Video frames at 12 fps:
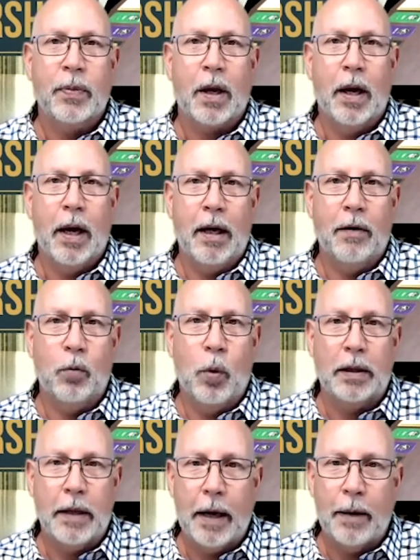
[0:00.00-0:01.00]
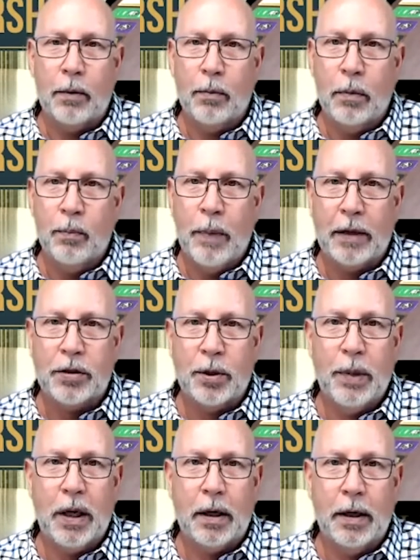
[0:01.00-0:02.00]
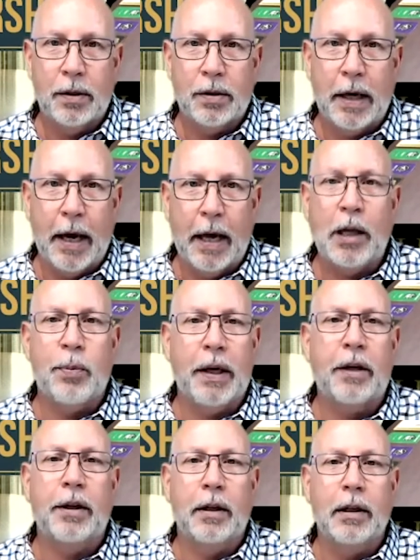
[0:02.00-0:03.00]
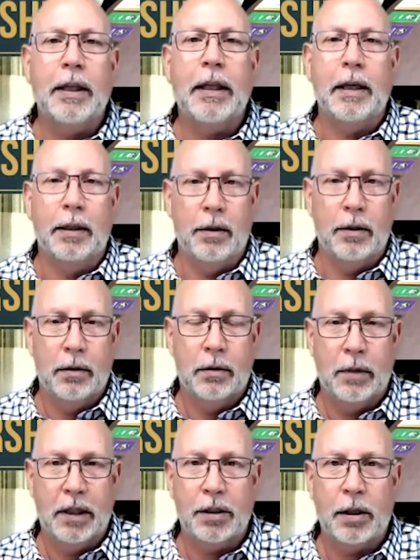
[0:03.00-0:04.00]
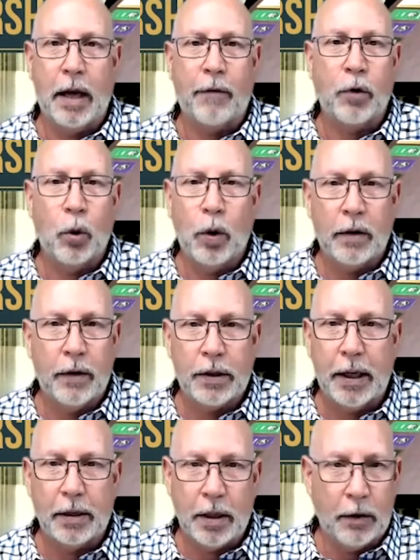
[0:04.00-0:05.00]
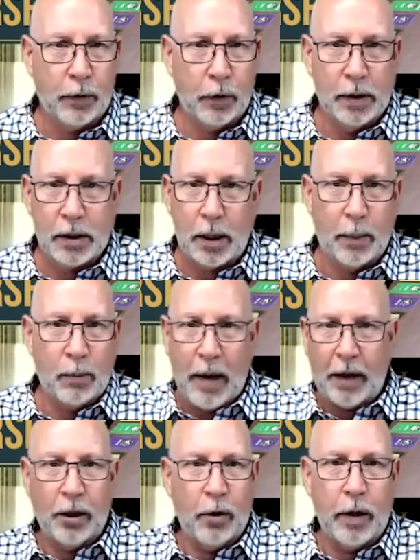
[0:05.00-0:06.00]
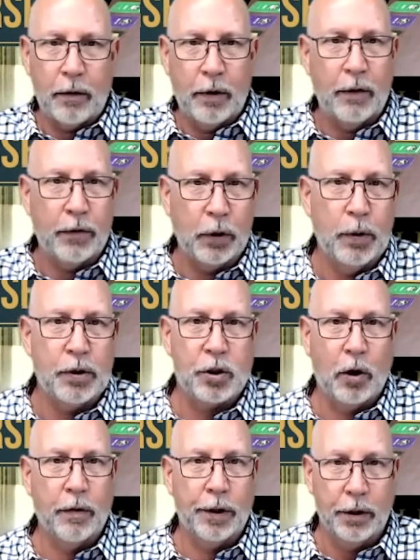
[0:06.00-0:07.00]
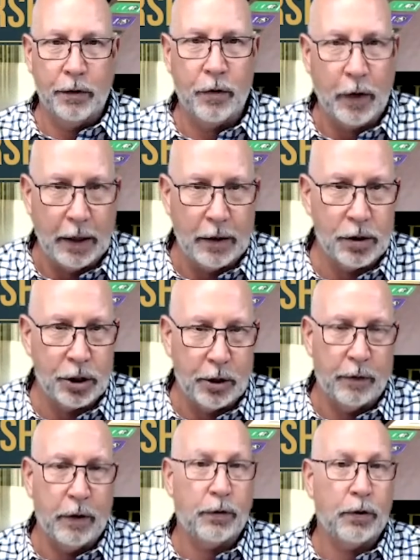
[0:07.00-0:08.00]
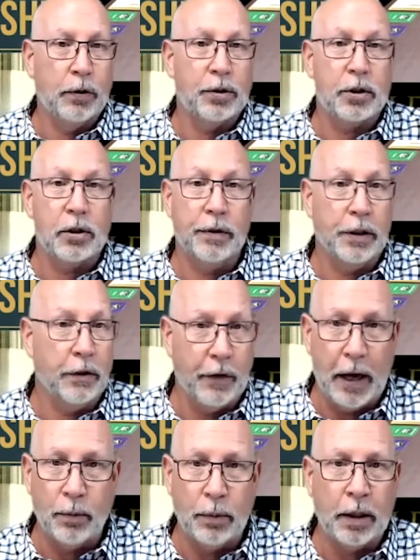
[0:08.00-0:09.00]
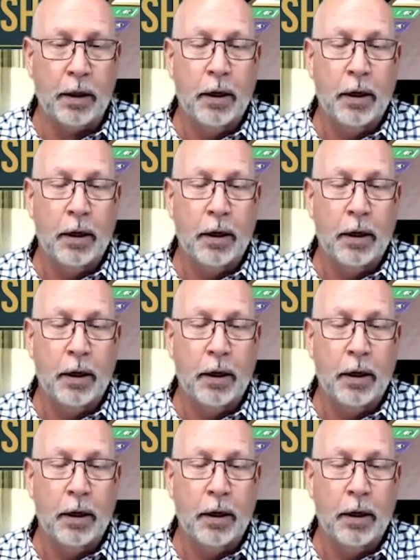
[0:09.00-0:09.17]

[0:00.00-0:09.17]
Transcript: And what that meant to me is anybody can lead, because every one of us has influence. I mean, Matt, you have influence over your friends, you have influence over your family,